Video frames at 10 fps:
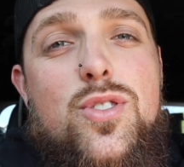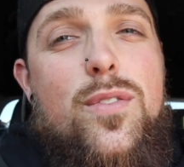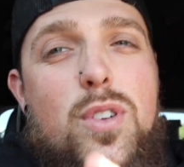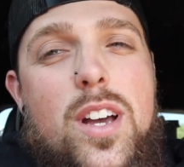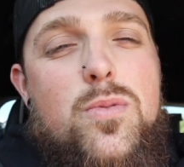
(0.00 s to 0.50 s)
so
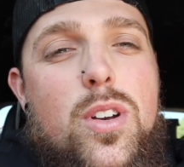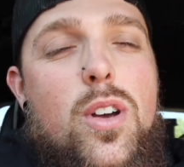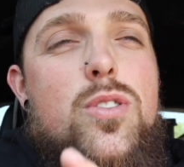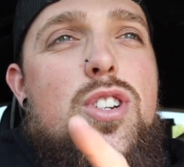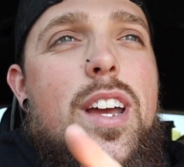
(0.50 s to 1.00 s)
if you guys want to
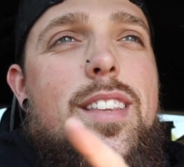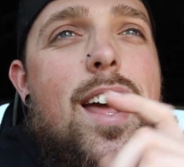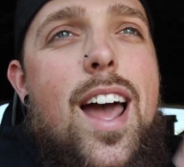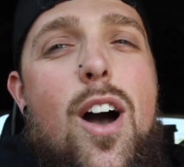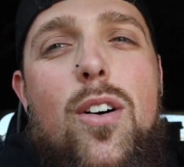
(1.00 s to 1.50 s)
go check
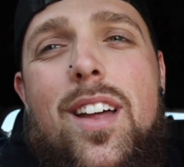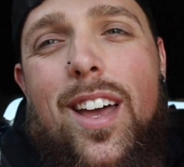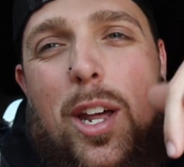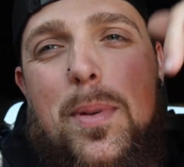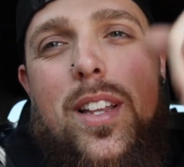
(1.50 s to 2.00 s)
that out,
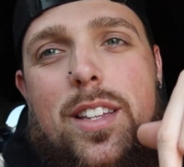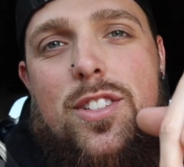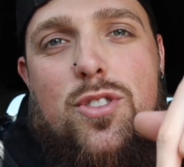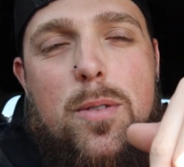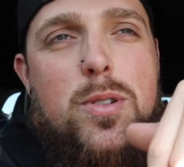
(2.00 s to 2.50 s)
it'll be linked in
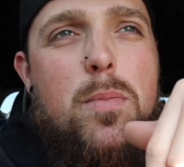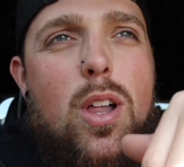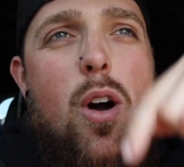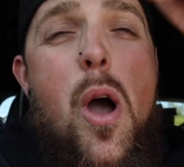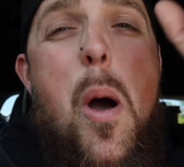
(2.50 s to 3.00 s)
the description below.